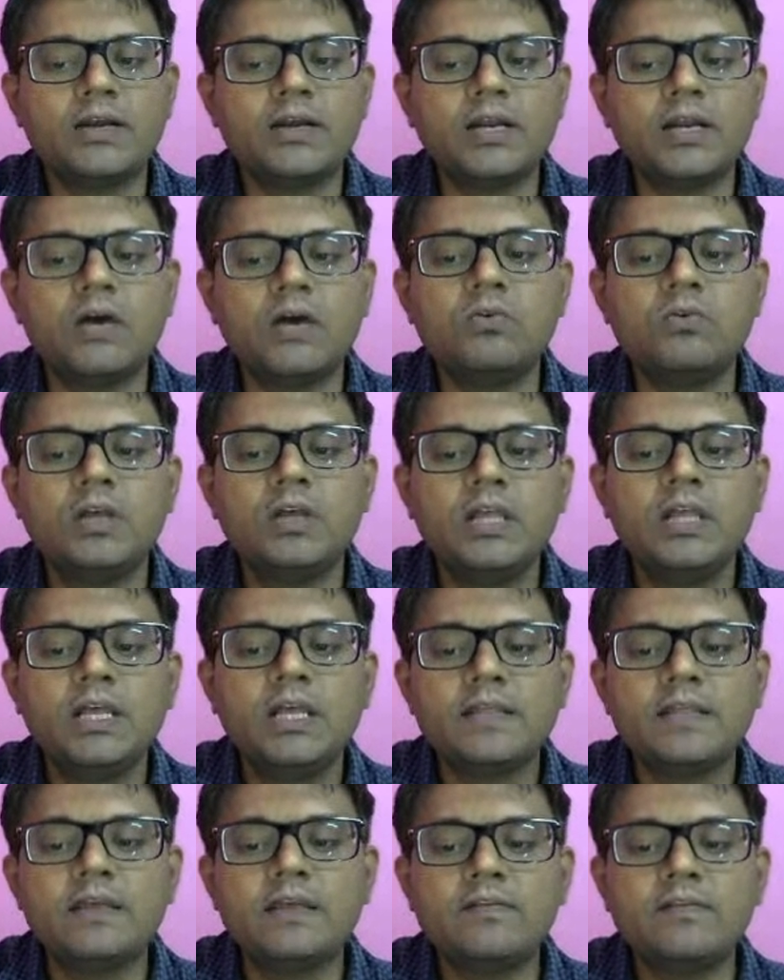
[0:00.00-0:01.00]
Now,
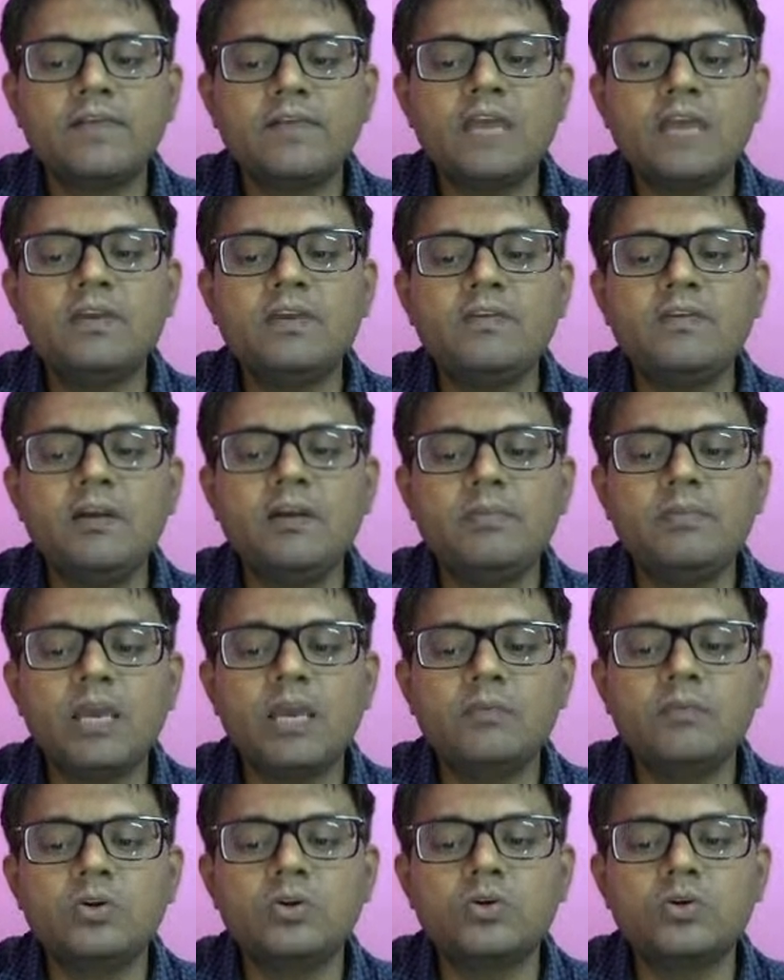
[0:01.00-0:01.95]
the way we will be able